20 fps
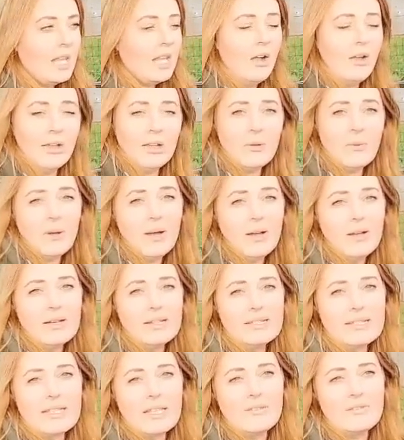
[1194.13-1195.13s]

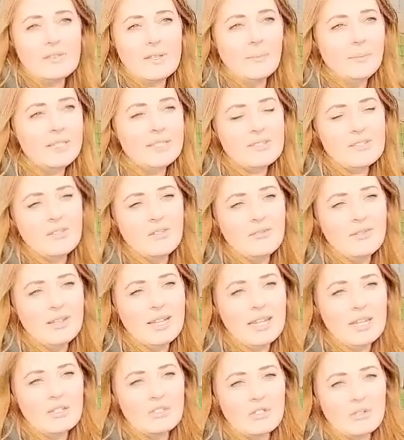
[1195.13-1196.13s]
Likewise, if something's not
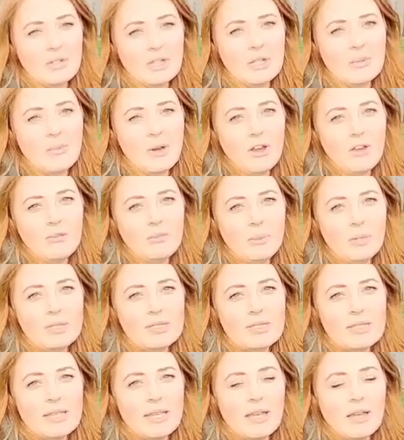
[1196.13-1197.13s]
really enjoying where I've
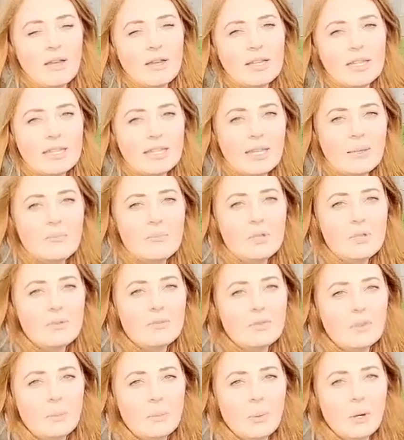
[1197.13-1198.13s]
put it, I can then
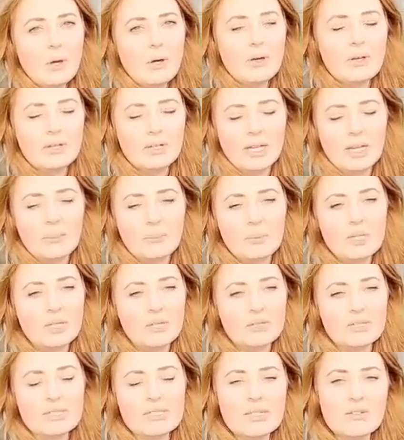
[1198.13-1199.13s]
move the pot and put
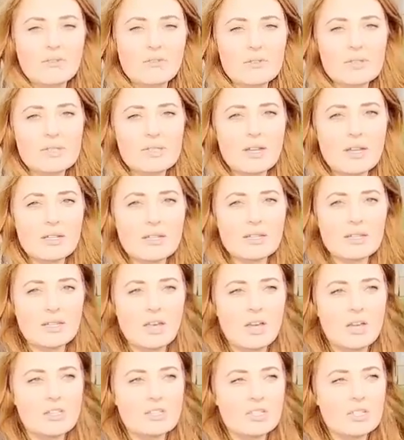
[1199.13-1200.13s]
it on a different side of the
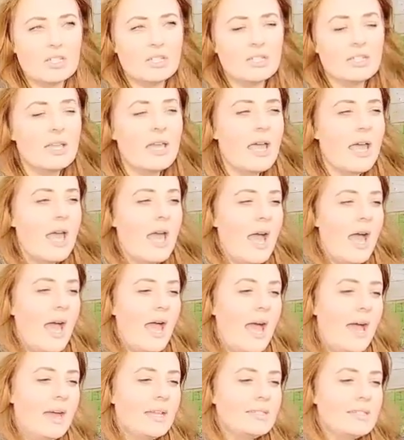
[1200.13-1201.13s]
garden,
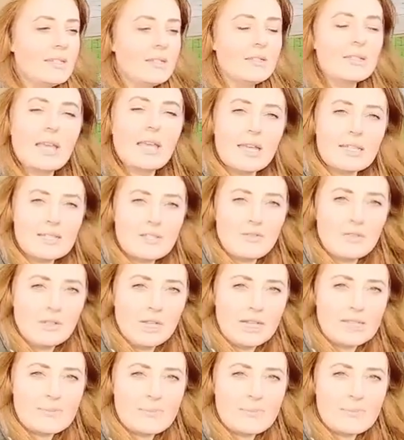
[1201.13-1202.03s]
and it'll get a different